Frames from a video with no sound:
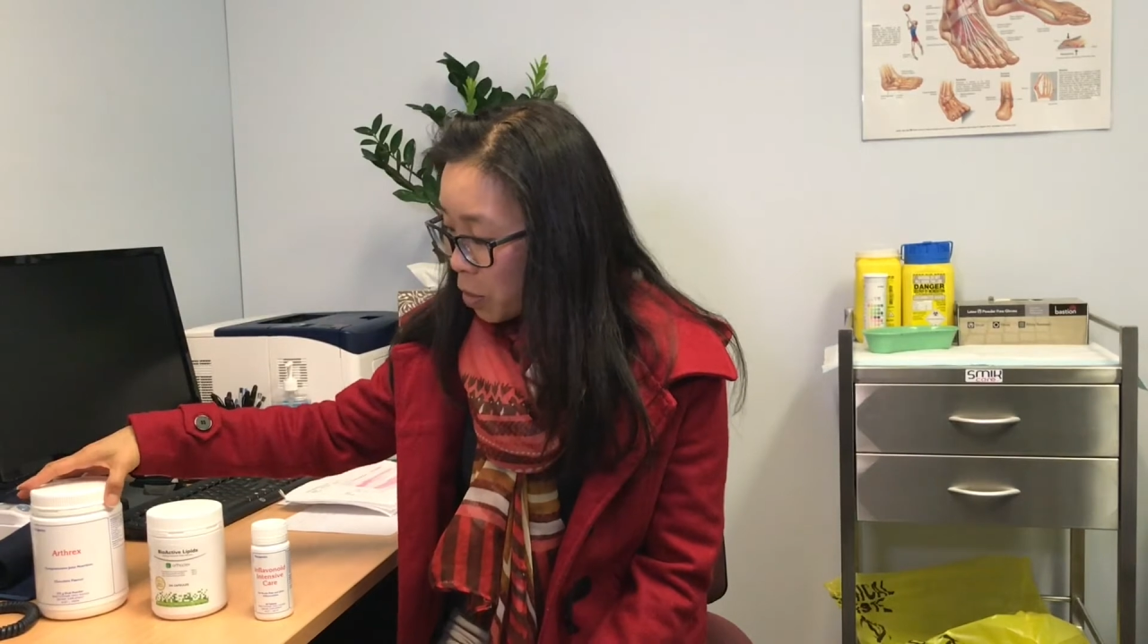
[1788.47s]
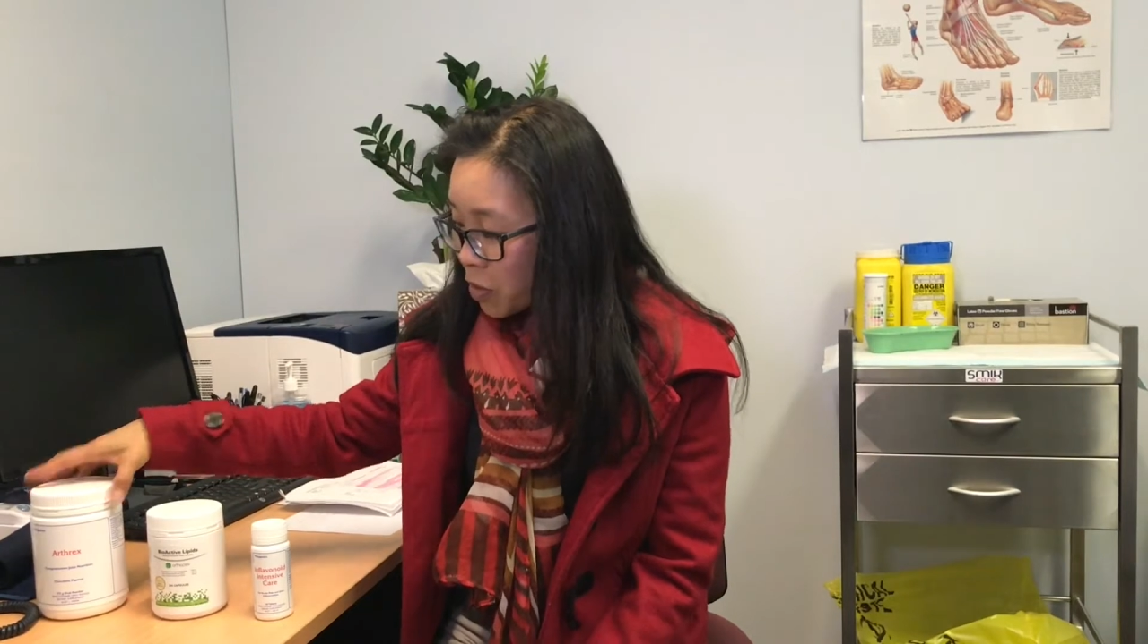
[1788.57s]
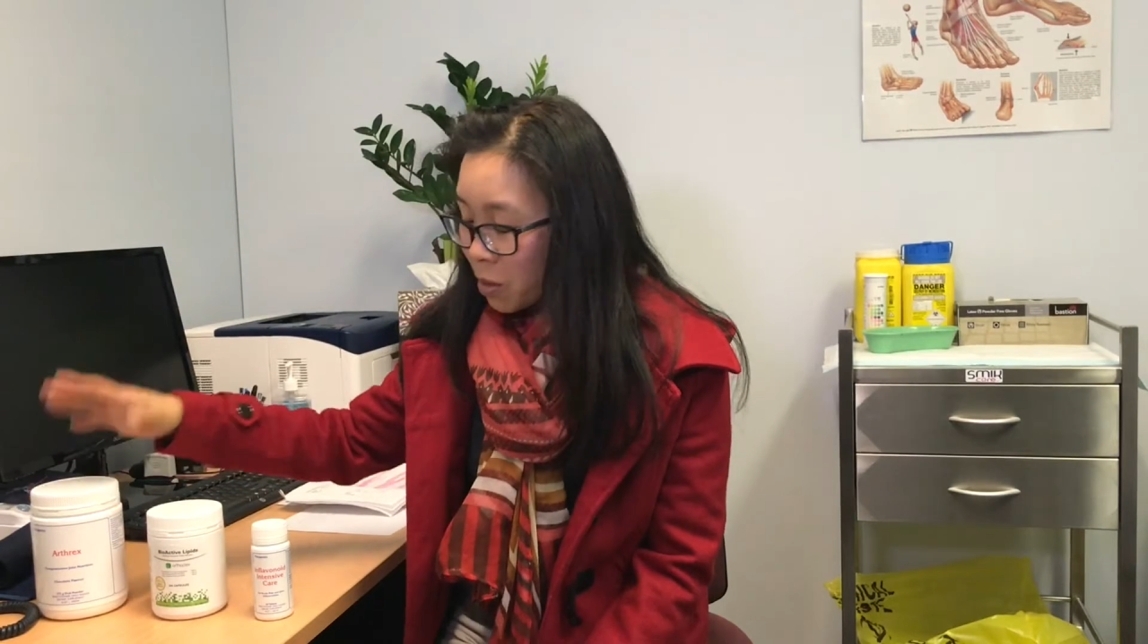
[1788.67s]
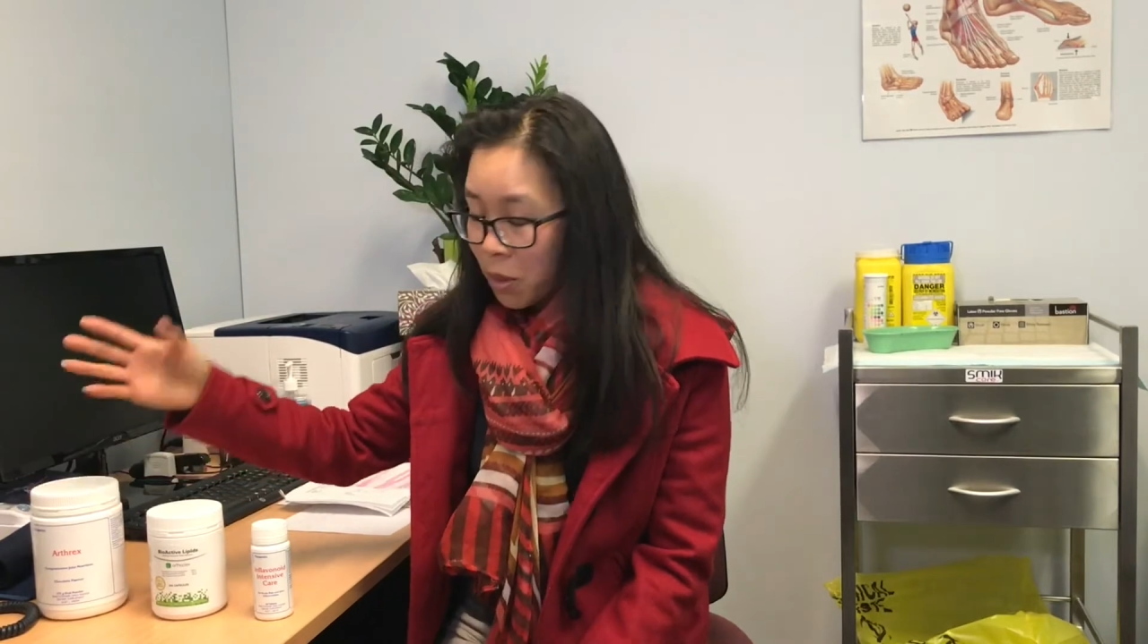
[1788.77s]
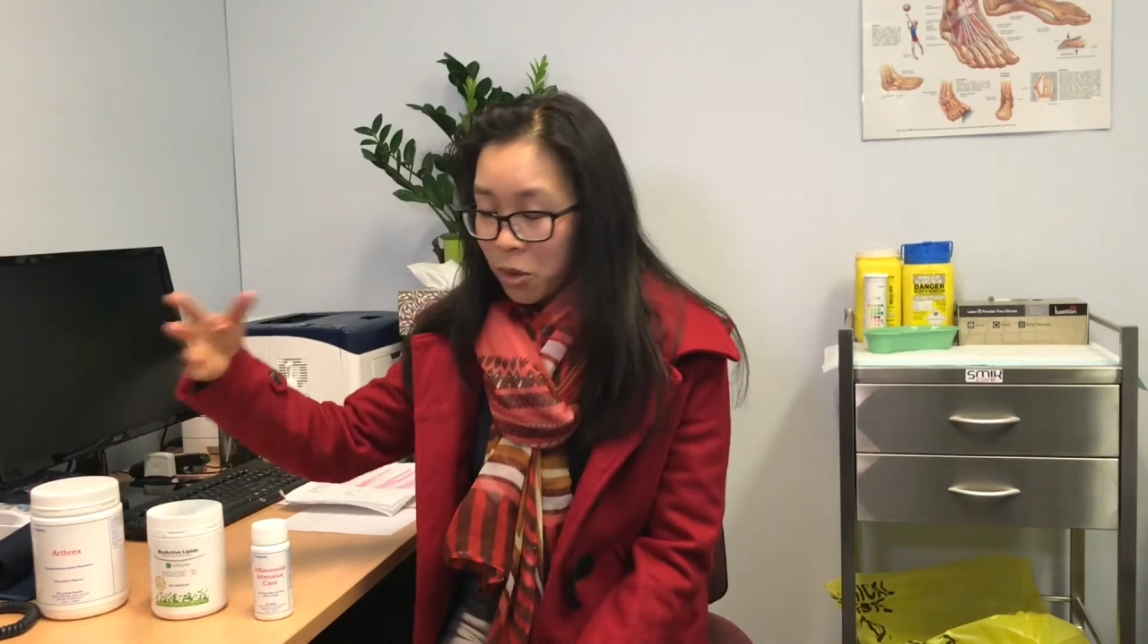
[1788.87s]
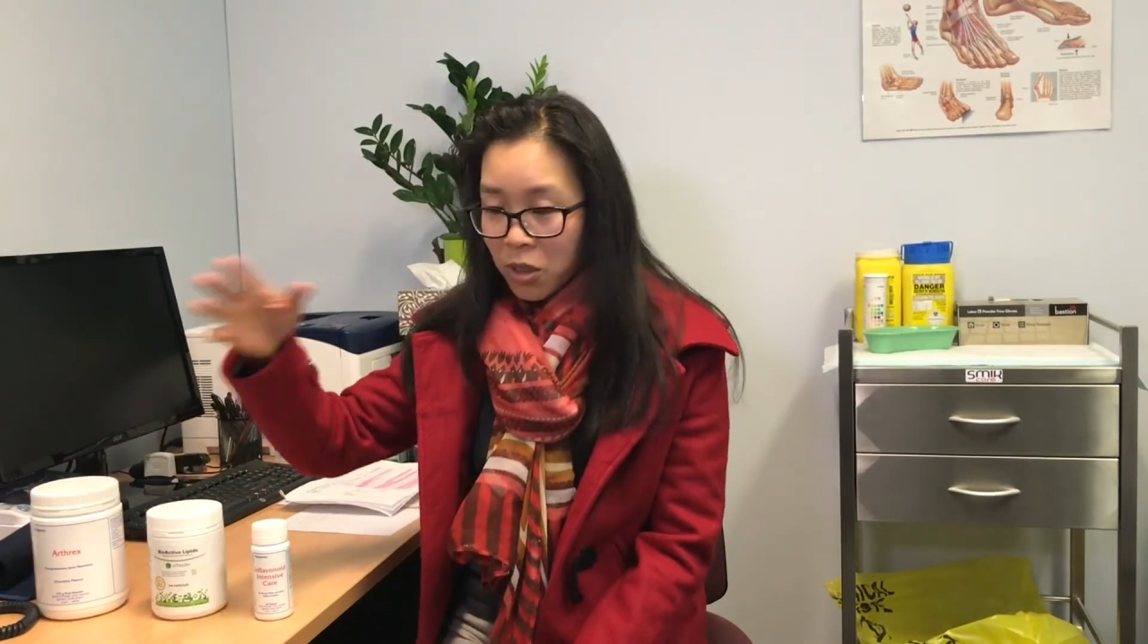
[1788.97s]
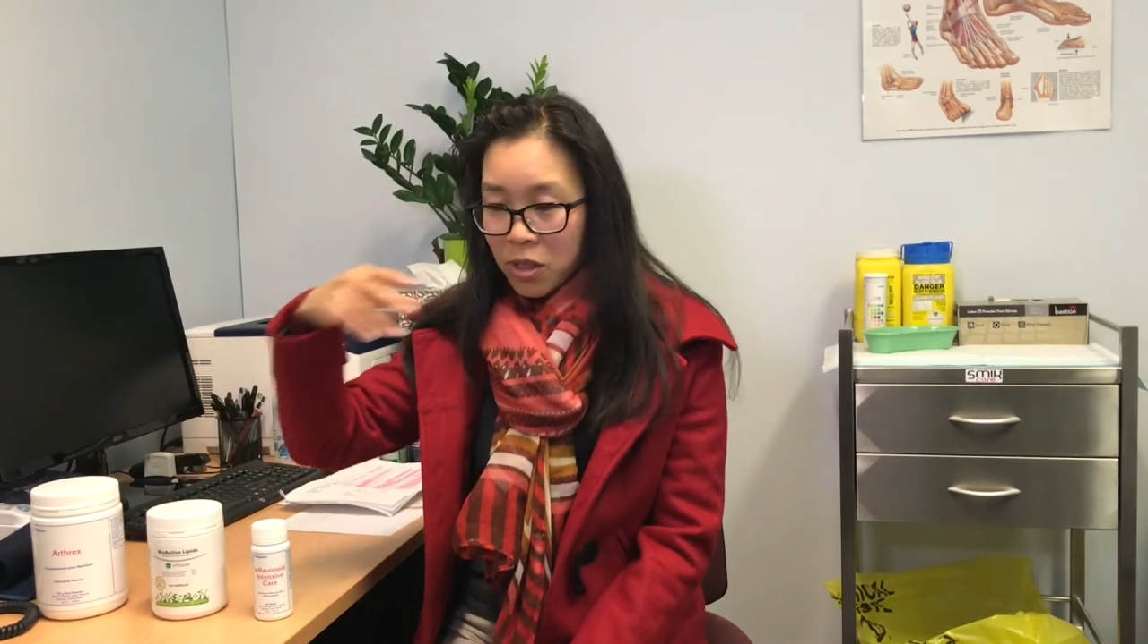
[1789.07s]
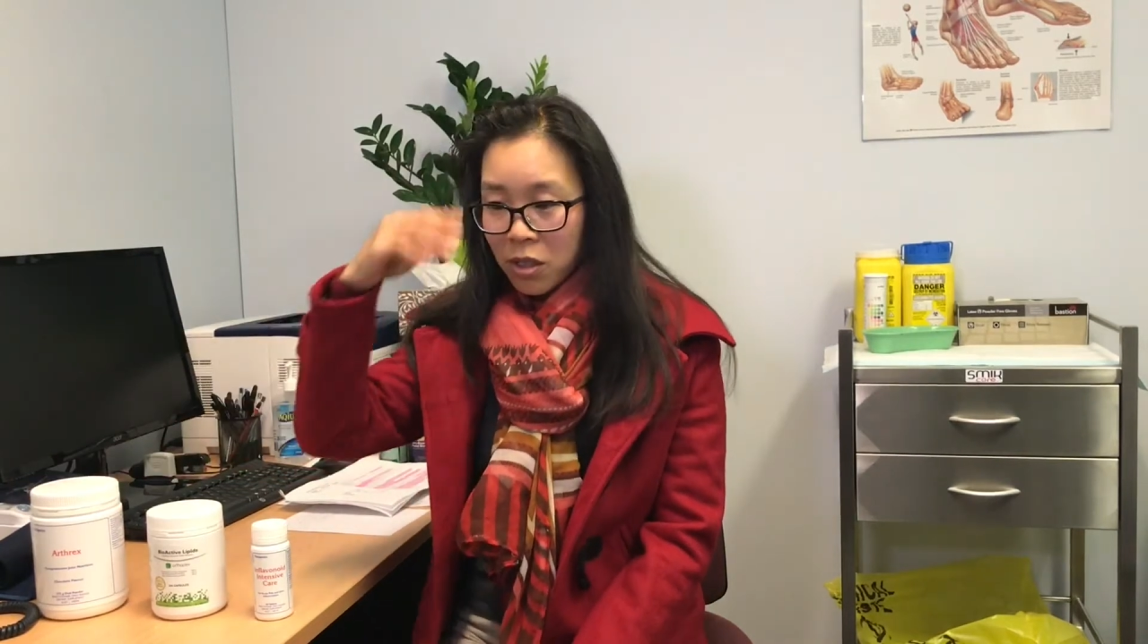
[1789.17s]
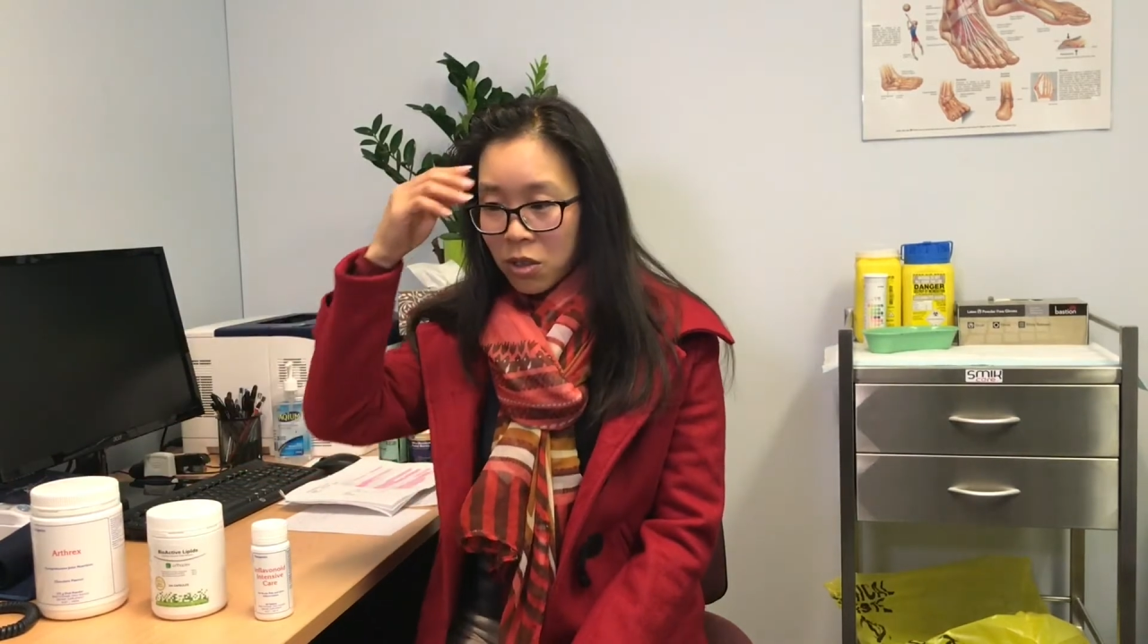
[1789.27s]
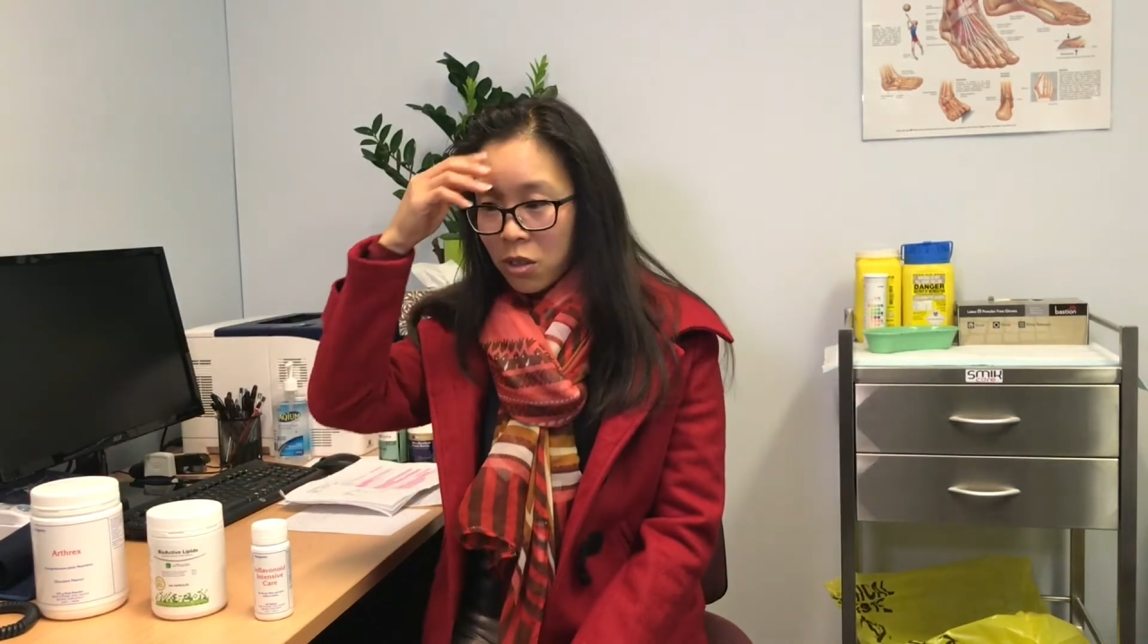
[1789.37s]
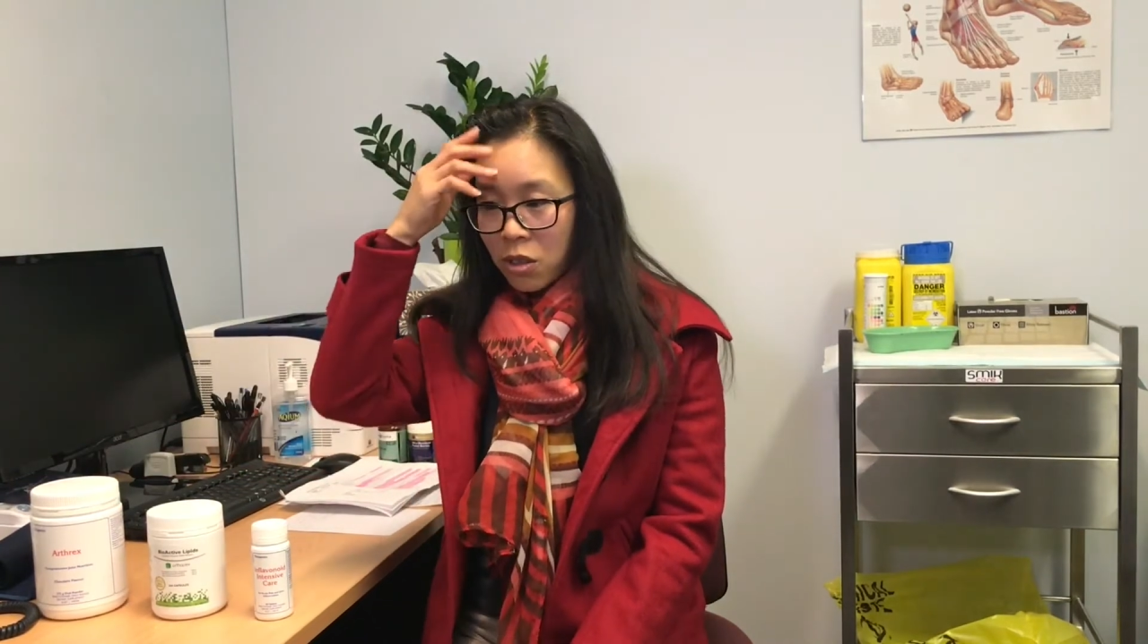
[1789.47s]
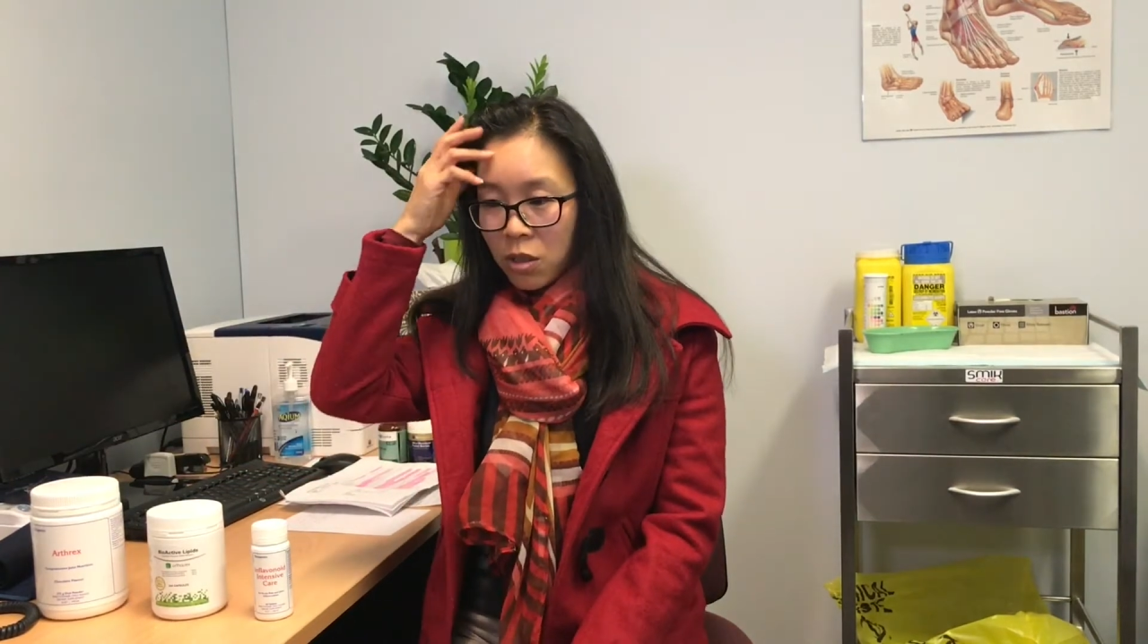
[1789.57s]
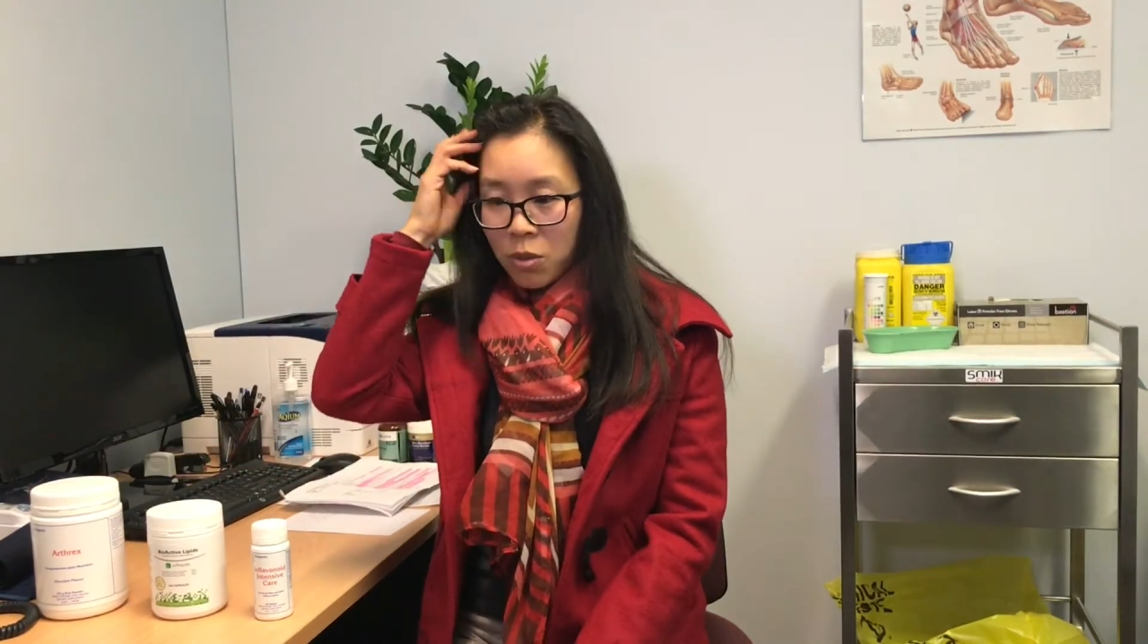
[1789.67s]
if someone walks in the door